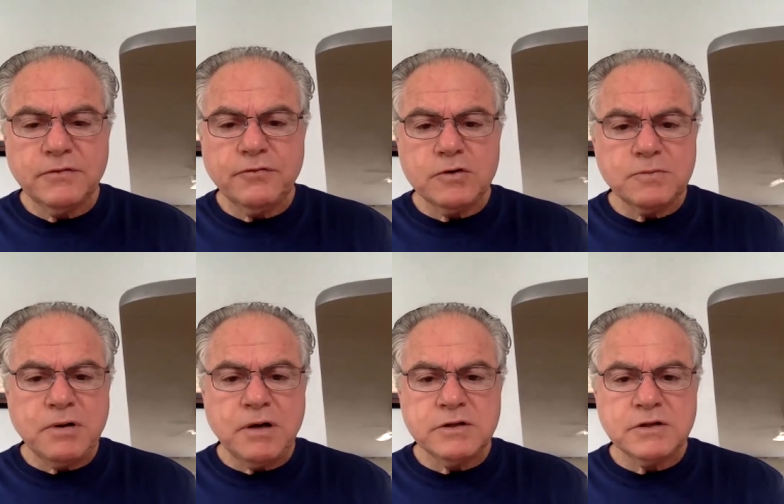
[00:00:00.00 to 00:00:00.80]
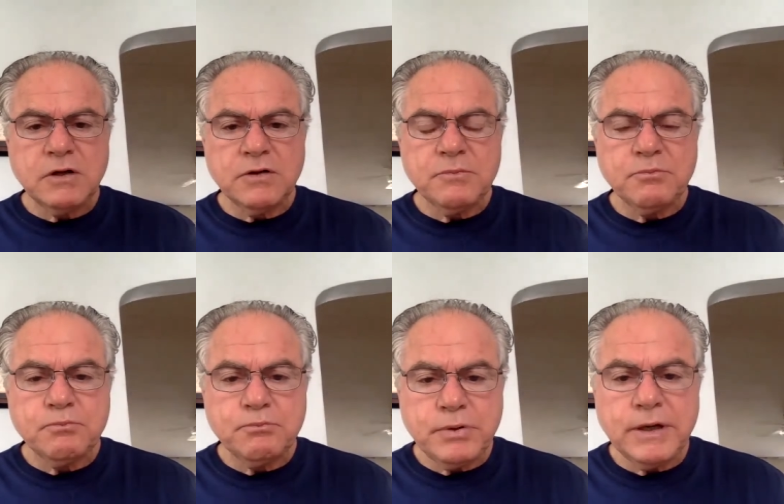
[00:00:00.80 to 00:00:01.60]
The first part is called the
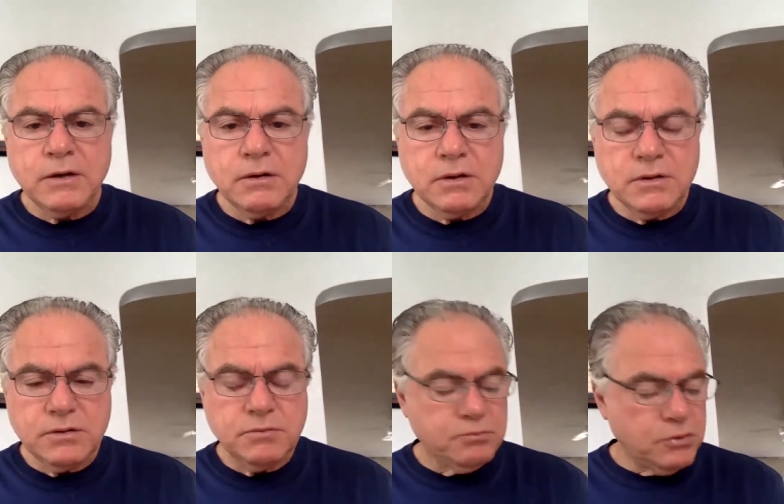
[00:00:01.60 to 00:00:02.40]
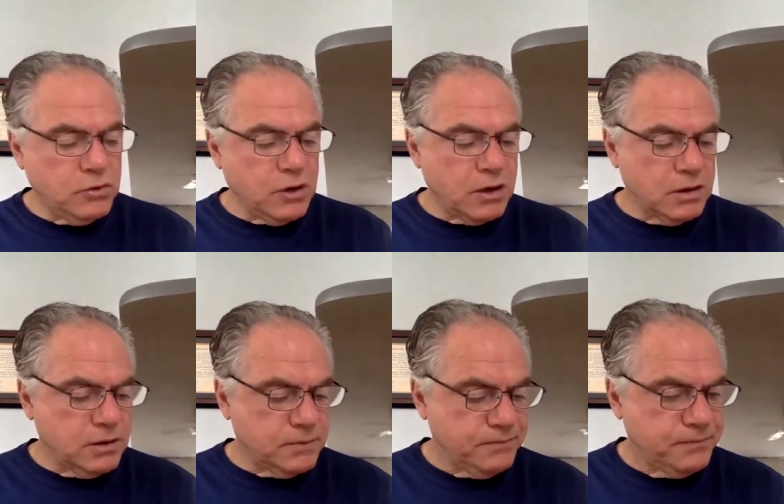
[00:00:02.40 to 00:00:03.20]
pre- uh, prologue,
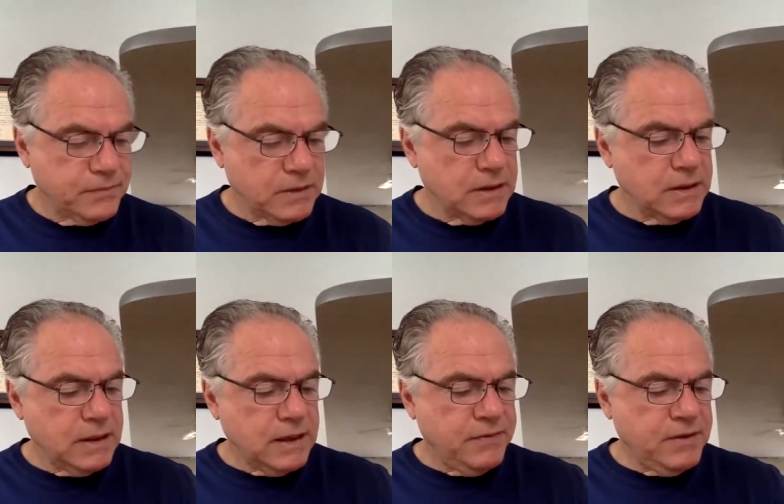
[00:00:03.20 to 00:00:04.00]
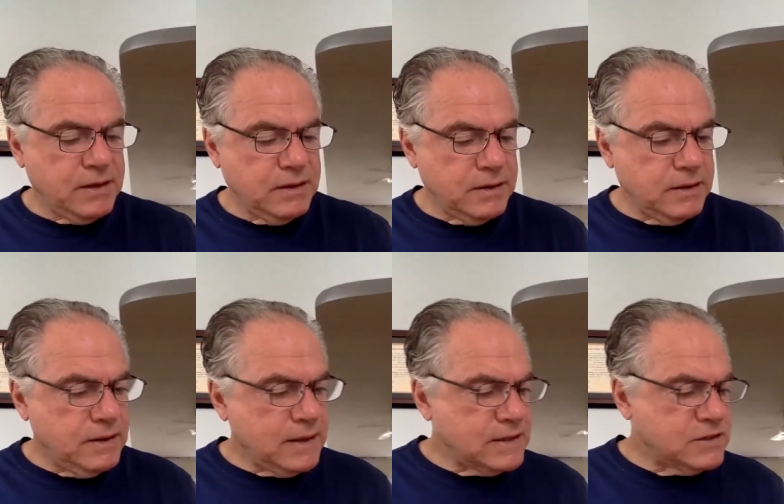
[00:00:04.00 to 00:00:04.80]
and then
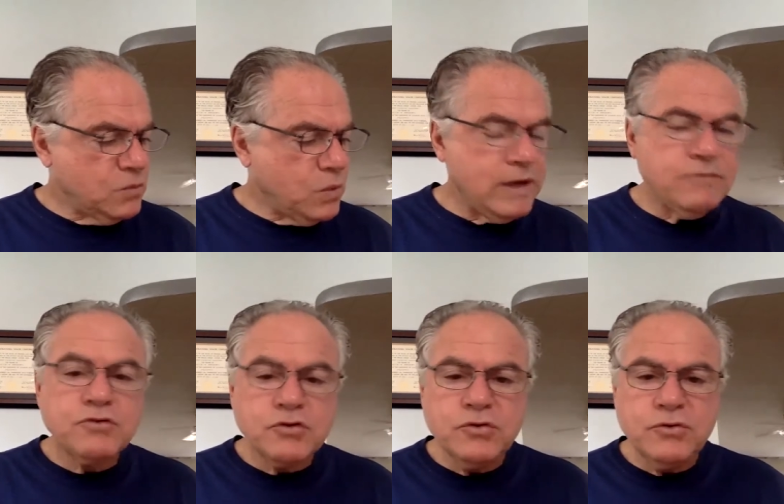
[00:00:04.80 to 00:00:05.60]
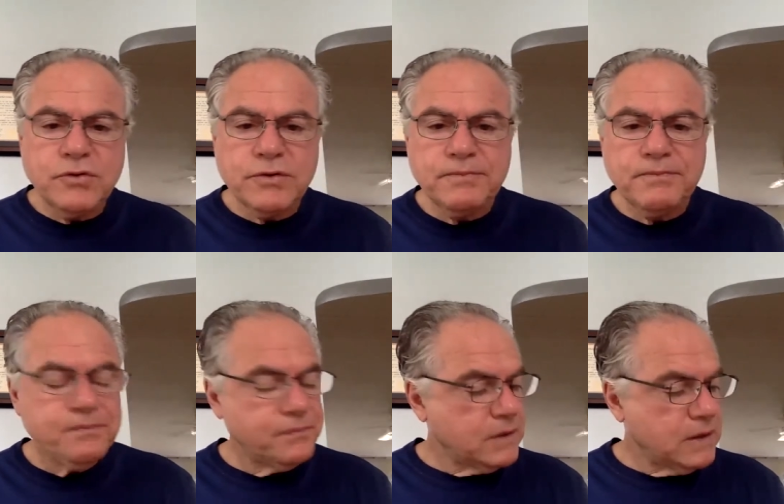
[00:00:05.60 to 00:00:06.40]
it has the way of truth,
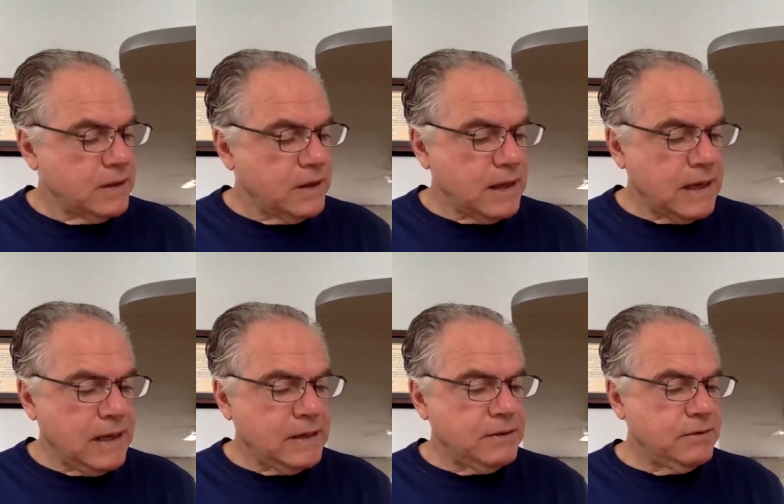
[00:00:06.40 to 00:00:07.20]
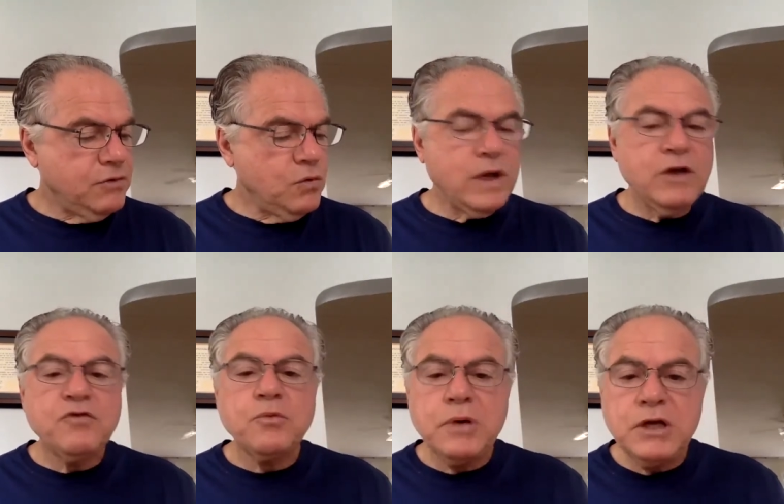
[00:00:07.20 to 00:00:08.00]
and the way
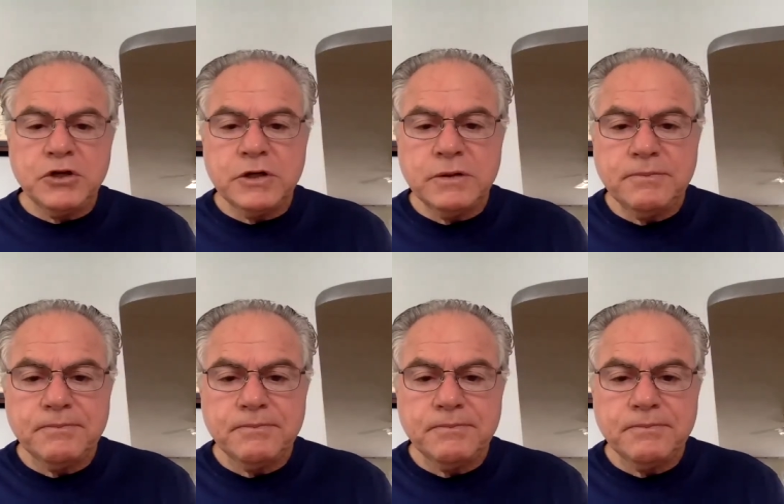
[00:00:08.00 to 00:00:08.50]
of opinion.